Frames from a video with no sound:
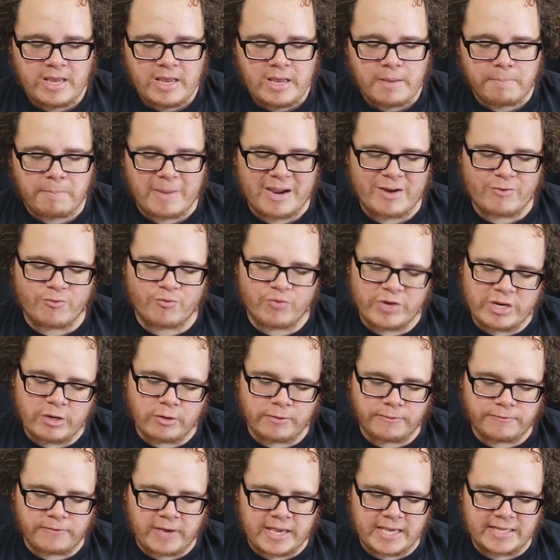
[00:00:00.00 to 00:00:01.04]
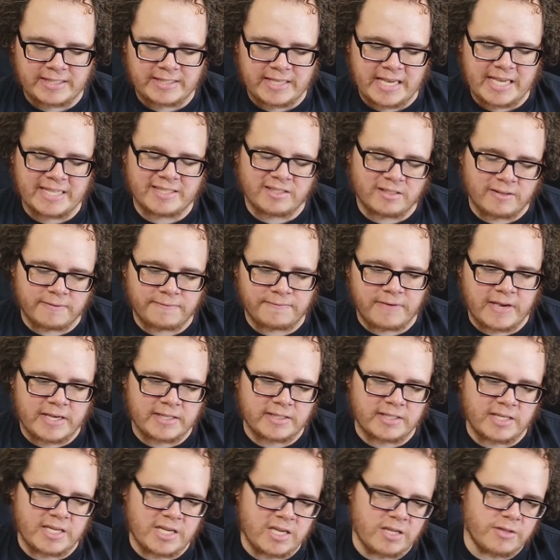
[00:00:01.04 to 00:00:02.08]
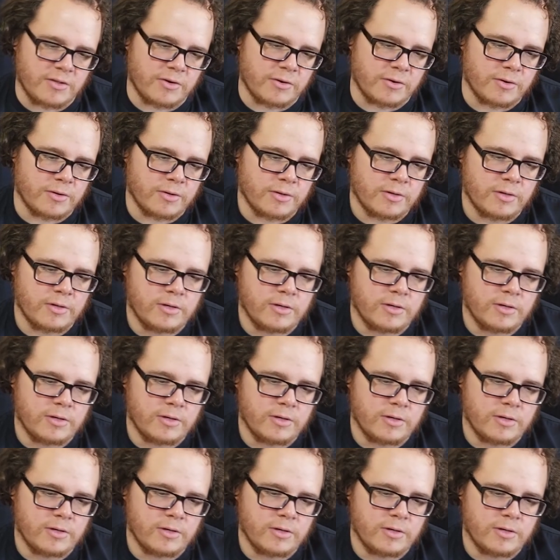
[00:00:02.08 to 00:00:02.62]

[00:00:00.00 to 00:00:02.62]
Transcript: My real face isn't a face either.